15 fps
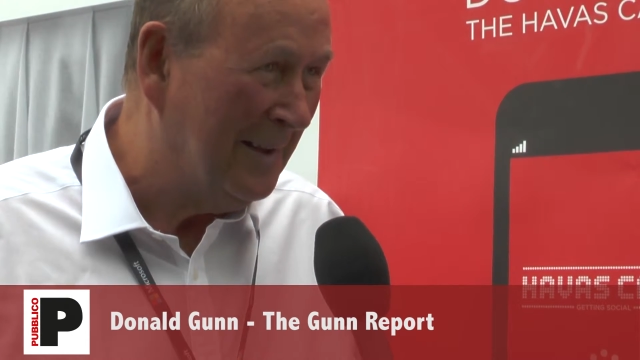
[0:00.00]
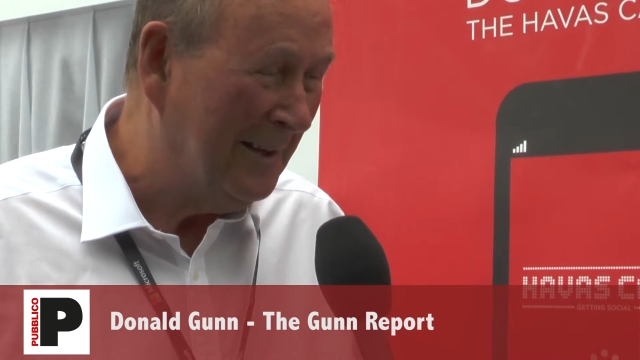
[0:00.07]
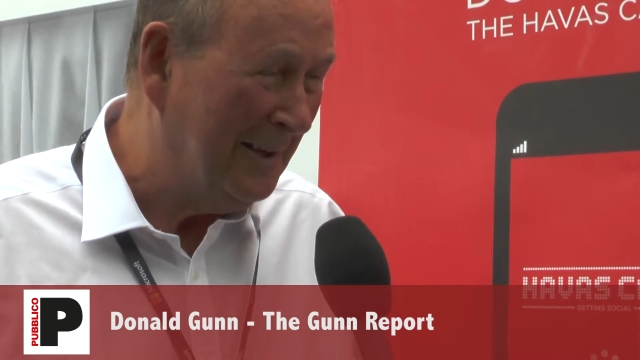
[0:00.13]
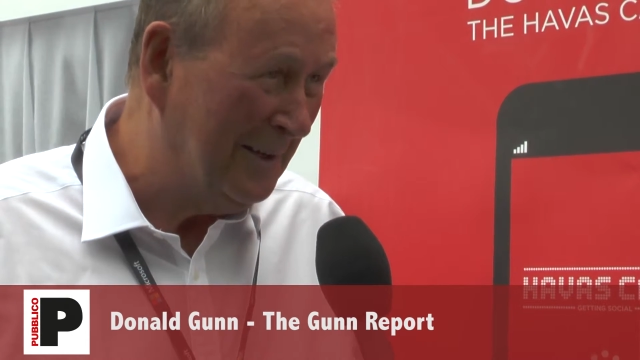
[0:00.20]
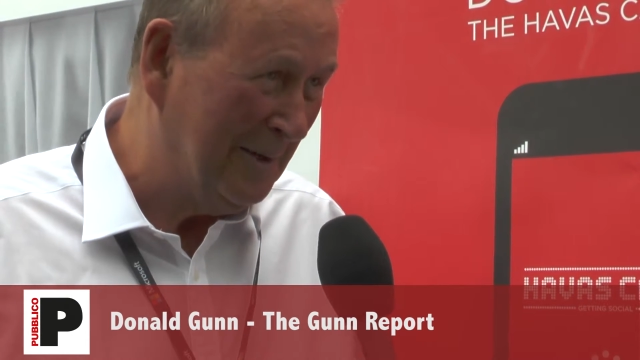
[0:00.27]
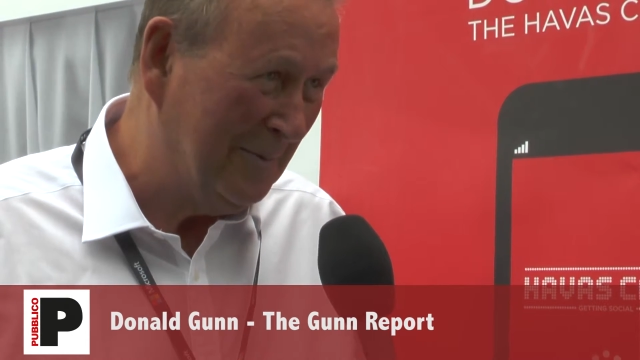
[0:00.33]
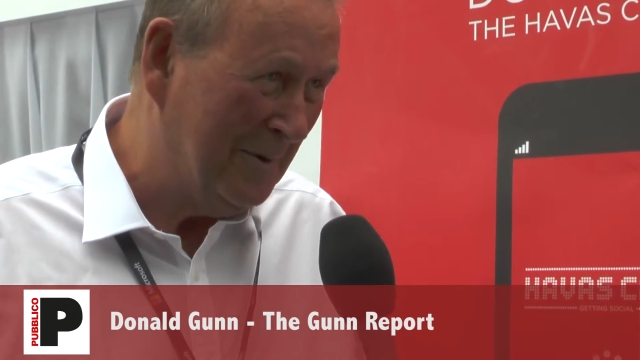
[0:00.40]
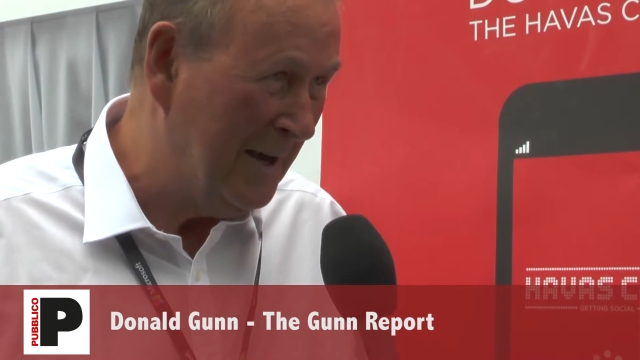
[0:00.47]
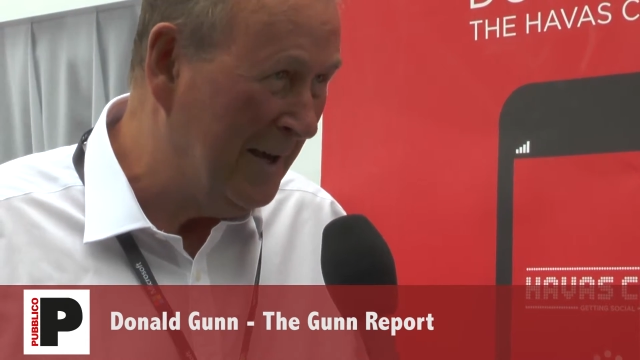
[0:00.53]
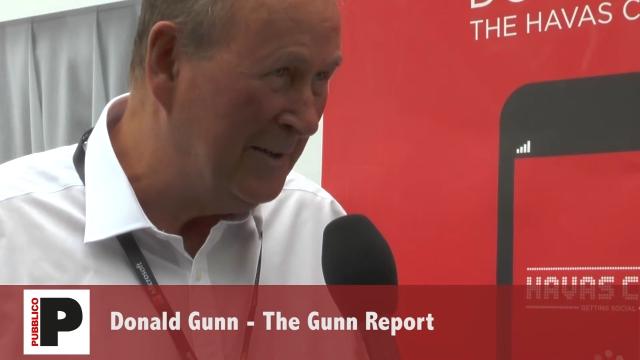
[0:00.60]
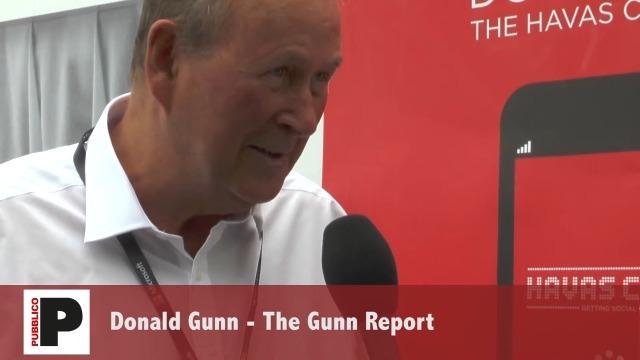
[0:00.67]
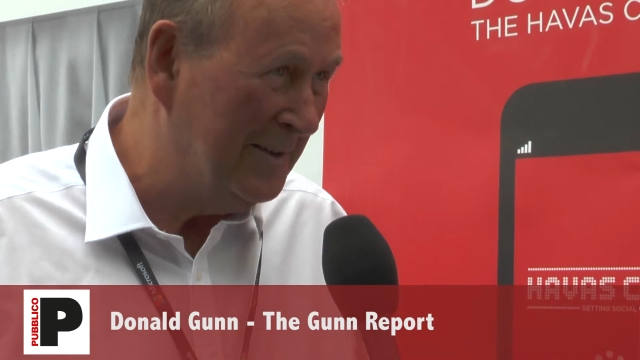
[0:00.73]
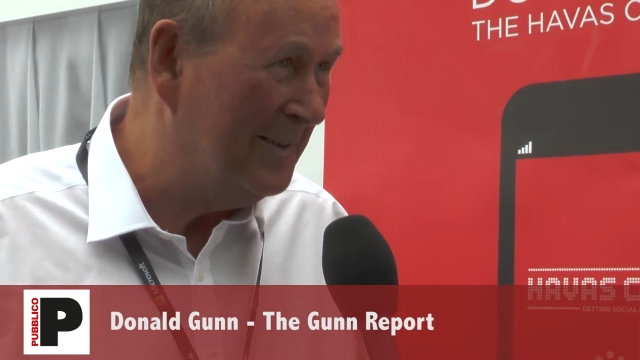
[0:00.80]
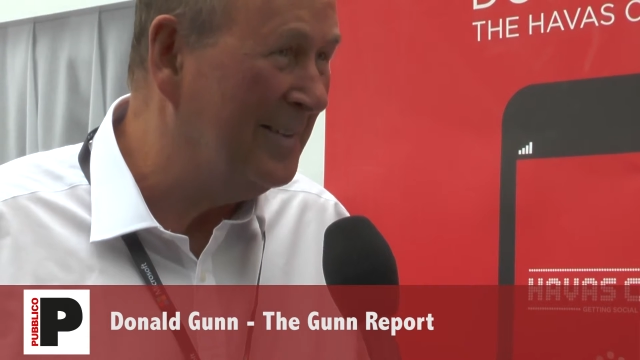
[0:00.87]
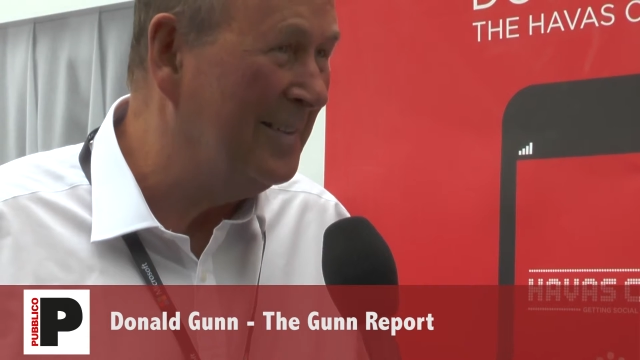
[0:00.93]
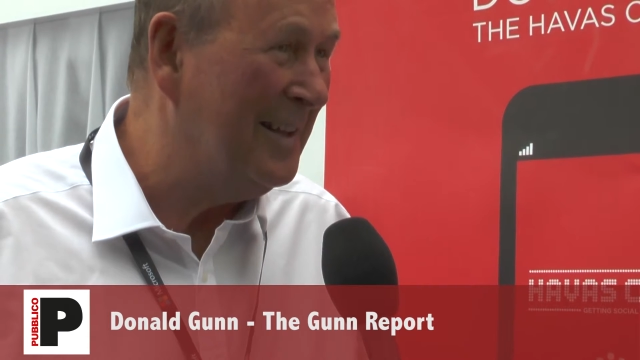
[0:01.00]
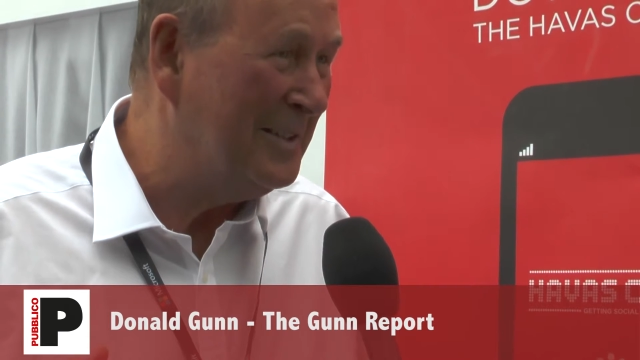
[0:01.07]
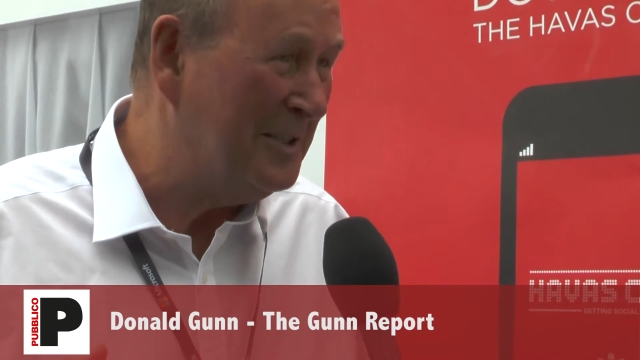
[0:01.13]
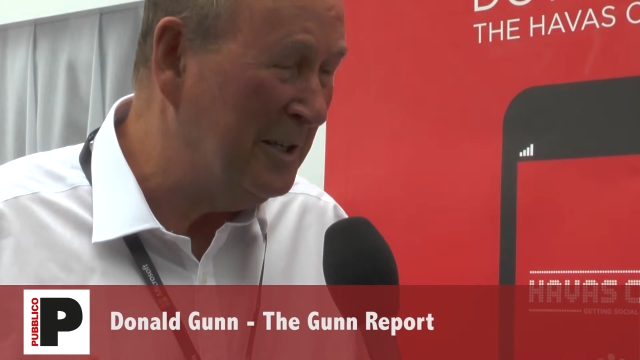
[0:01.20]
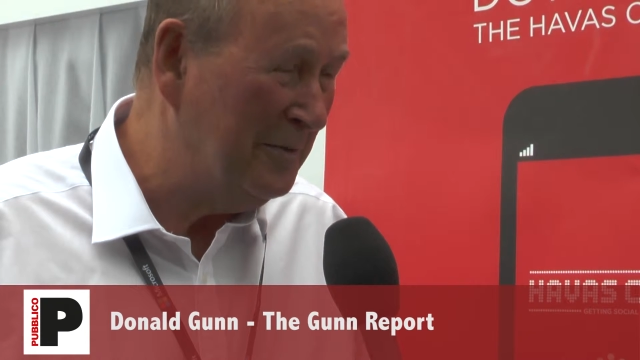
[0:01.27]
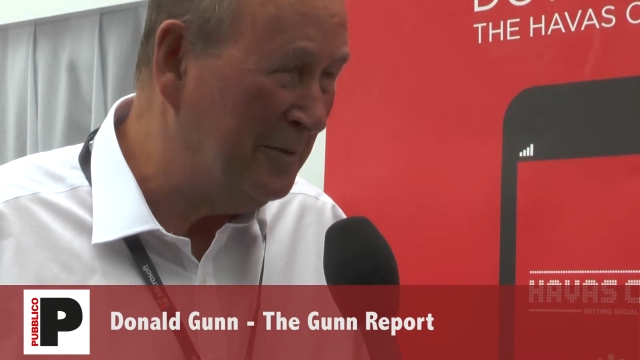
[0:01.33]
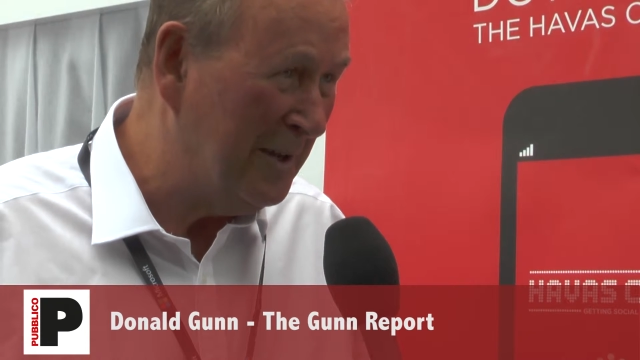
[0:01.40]
and
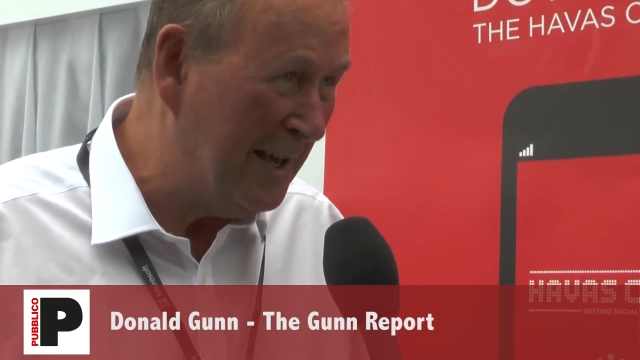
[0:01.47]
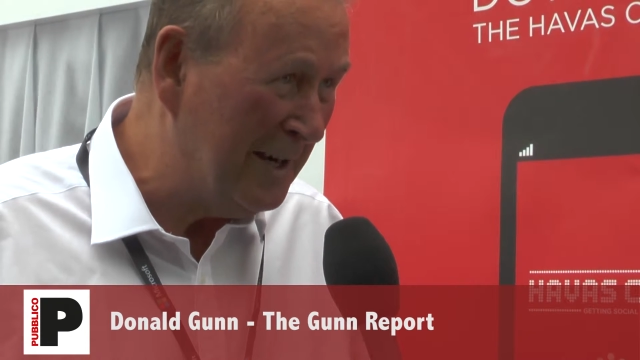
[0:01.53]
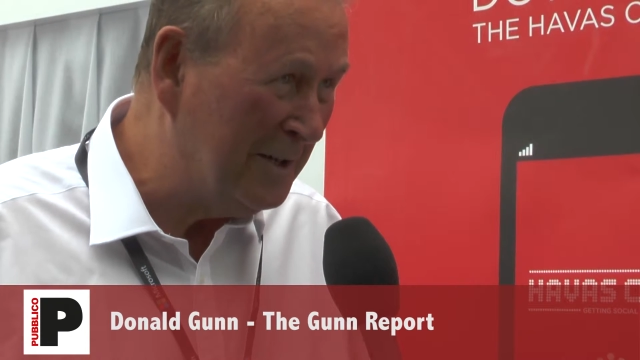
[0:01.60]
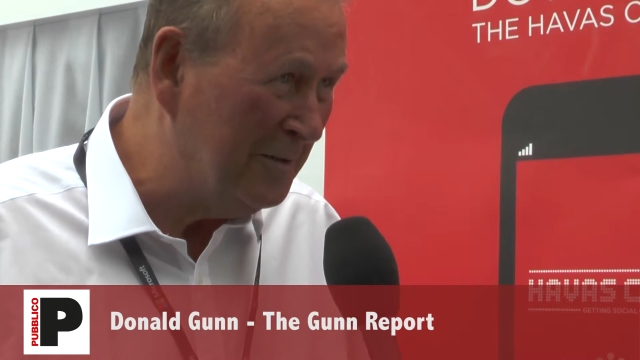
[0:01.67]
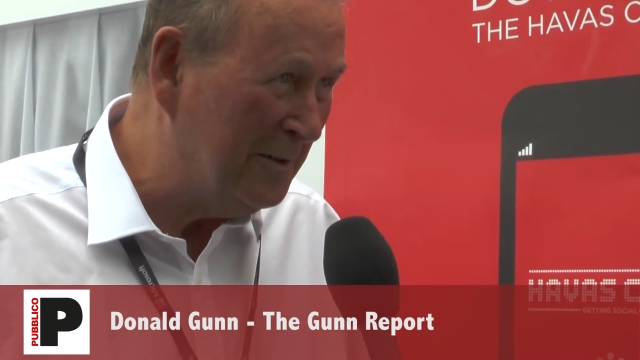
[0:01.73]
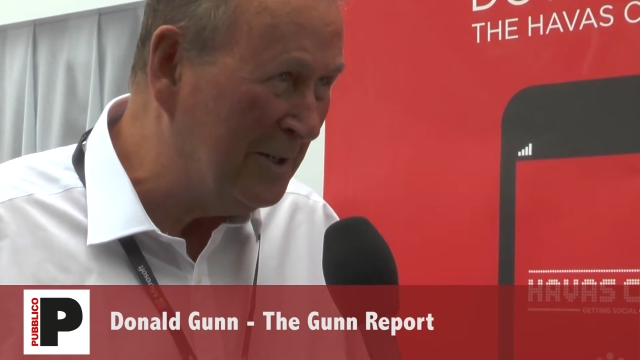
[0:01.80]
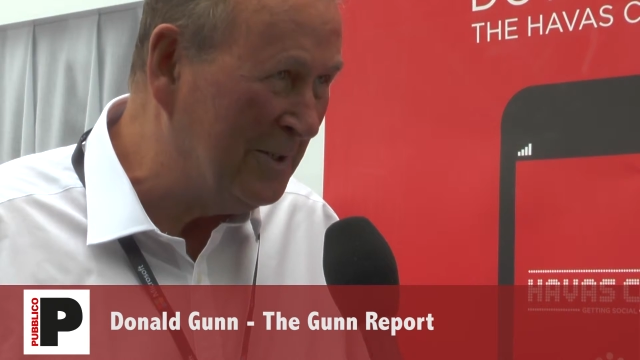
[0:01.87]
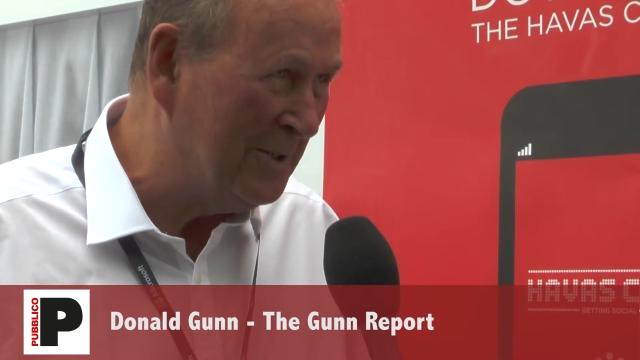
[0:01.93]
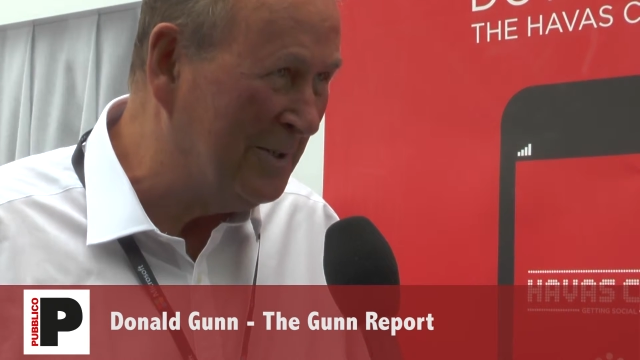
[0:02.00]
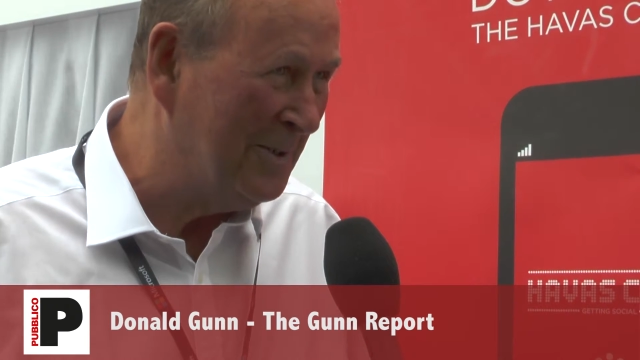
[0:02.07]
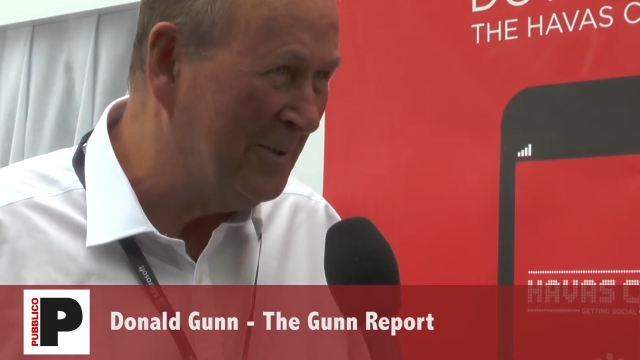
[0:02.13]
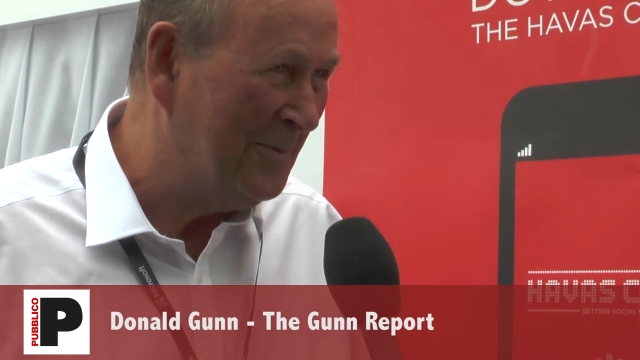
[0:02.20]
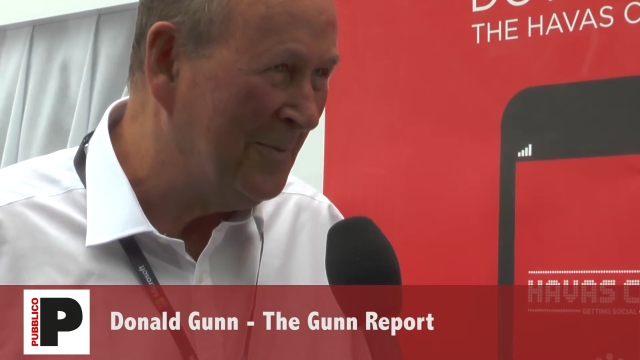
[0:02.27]
that's even aggravated